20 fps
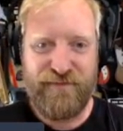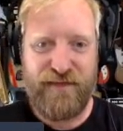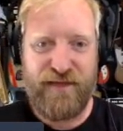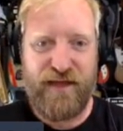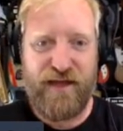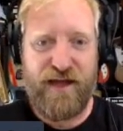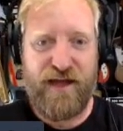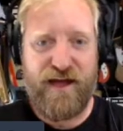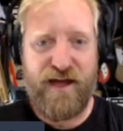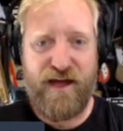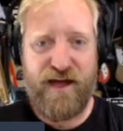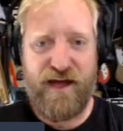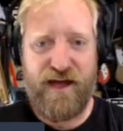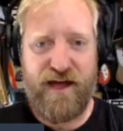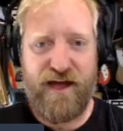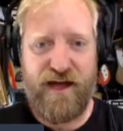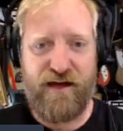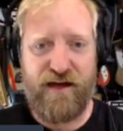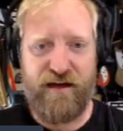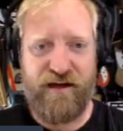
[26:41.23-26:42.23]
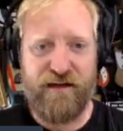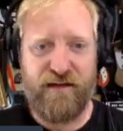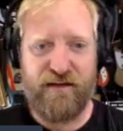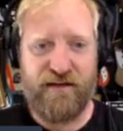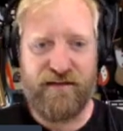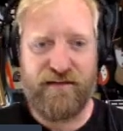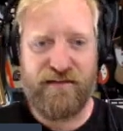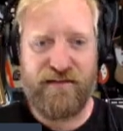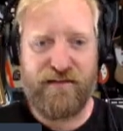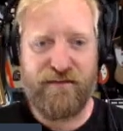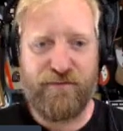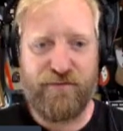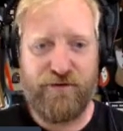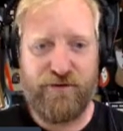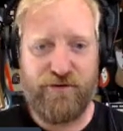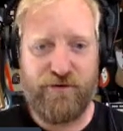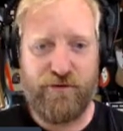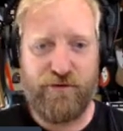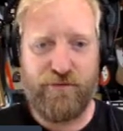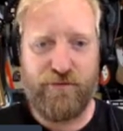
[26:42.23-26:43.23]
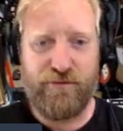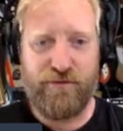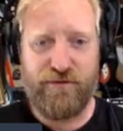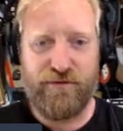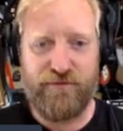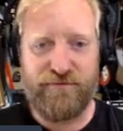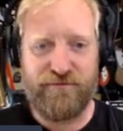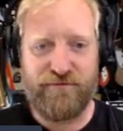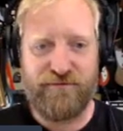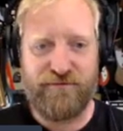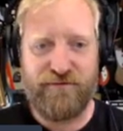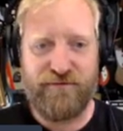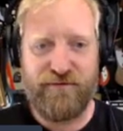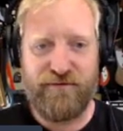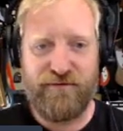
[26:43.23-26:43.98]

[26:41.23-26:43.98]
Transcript: Yeah, I like where you're going with this.